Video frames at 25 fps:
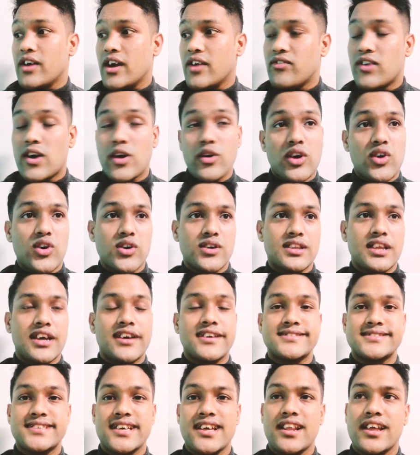found out
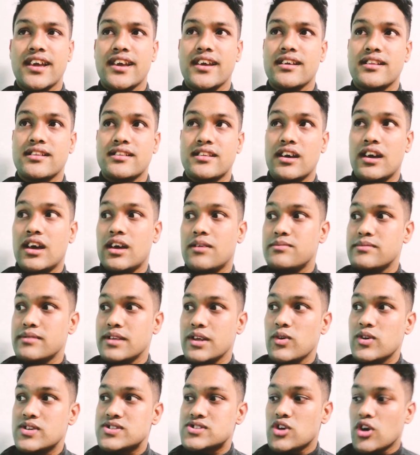they're selling, they have
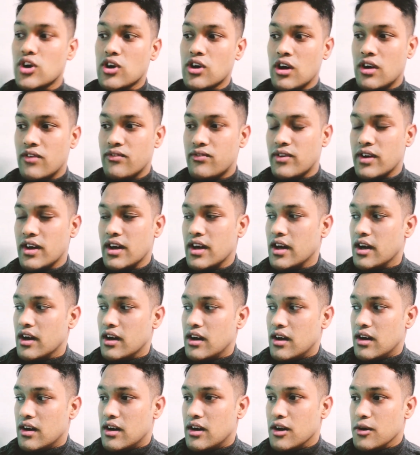new stock
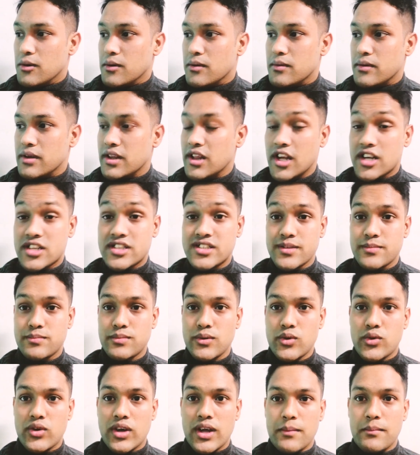of electric
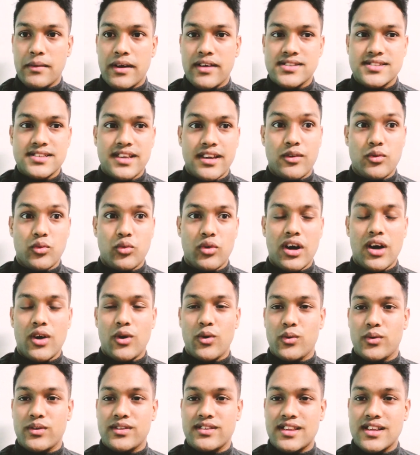blue ram. I was like,
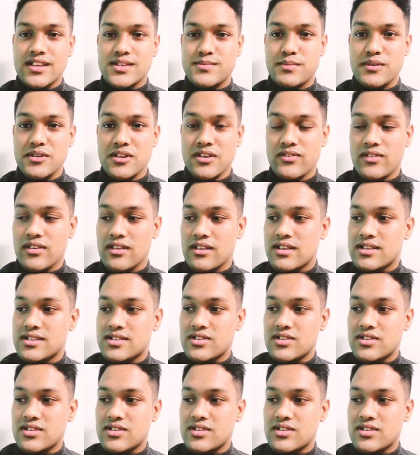wow, that's beautiful.